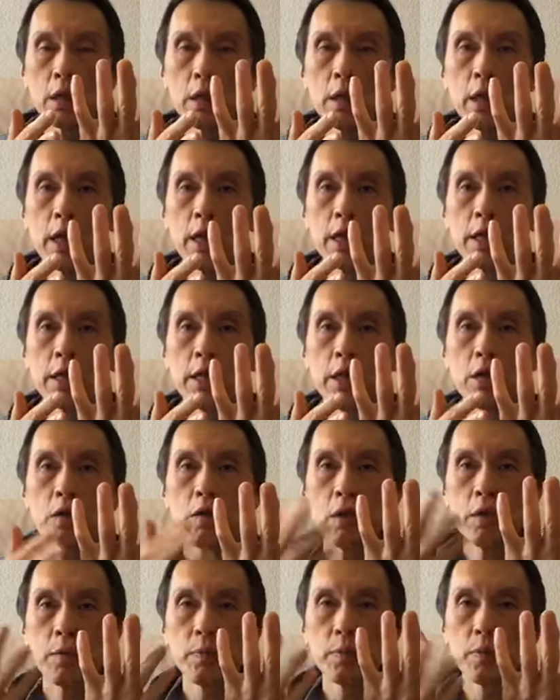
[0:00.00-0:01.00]
there are
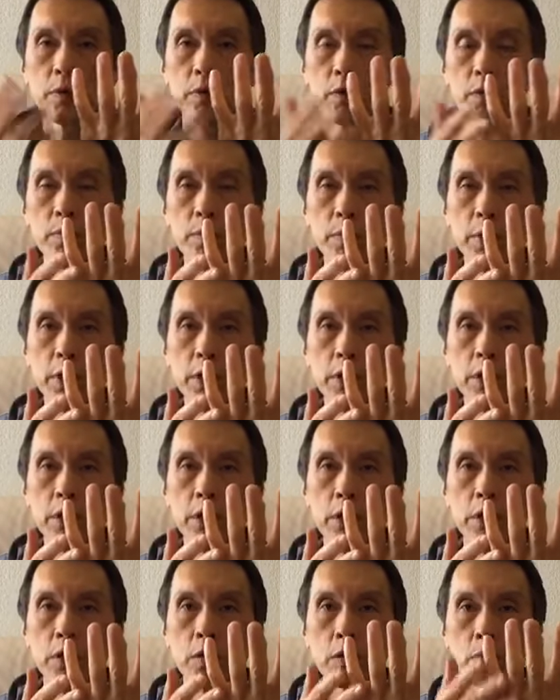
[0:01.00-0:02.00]
new improvement
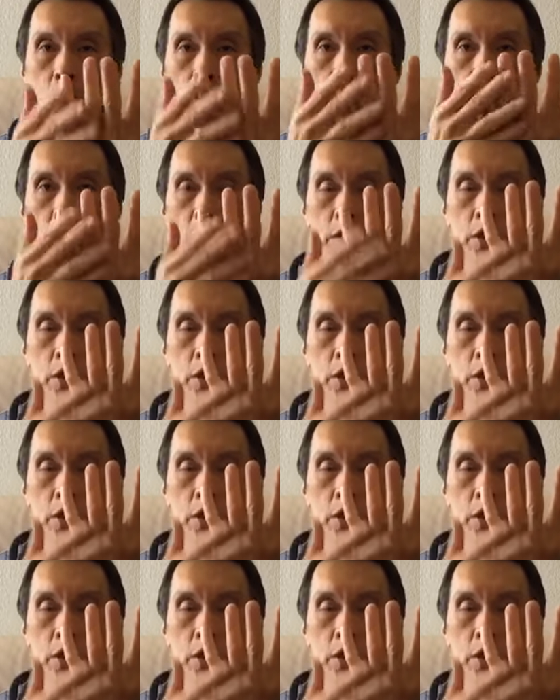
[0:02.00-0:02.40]
to these